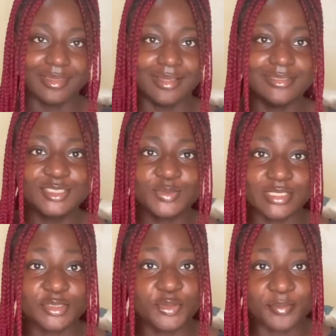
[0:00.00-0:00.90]
This
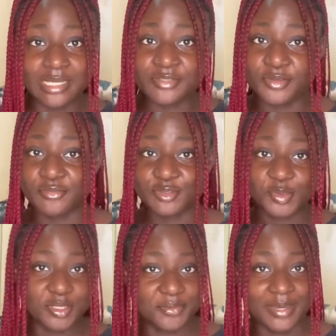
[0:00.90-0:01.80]
question reminds me of
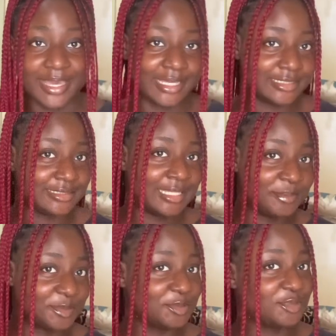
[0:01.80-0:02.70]
someone in my head that
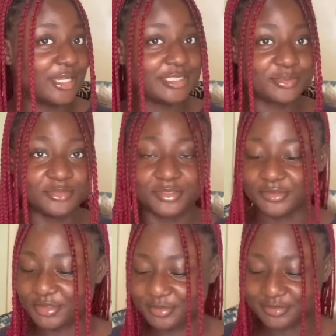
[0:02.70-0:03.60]
I'm still trying to move on
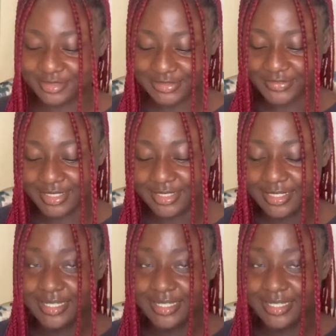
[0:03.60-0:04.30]
from. It's fine.